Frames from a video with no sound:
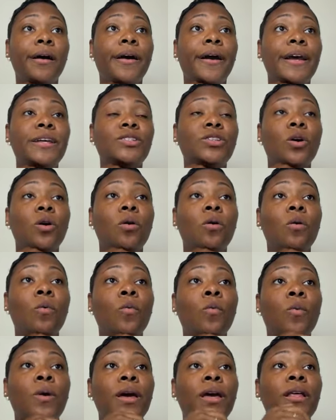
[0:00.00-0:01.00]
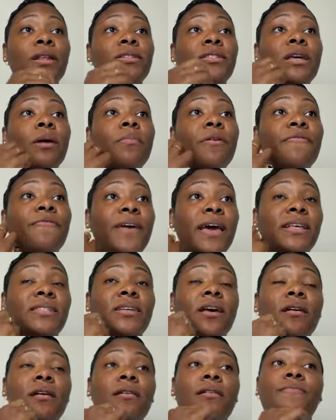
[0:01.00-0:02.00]
All right, so when some
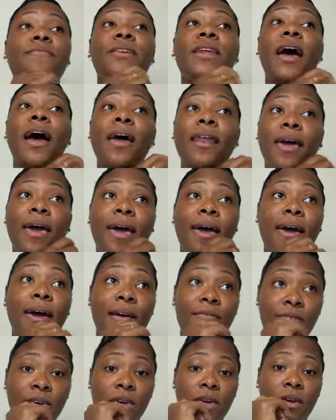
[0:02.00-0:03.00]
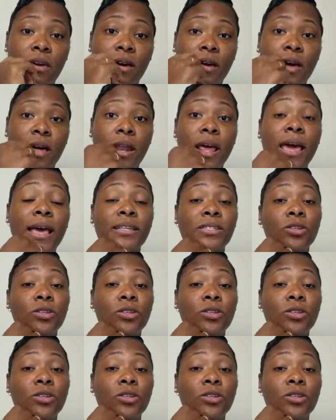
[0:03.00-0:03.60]
effects of not having an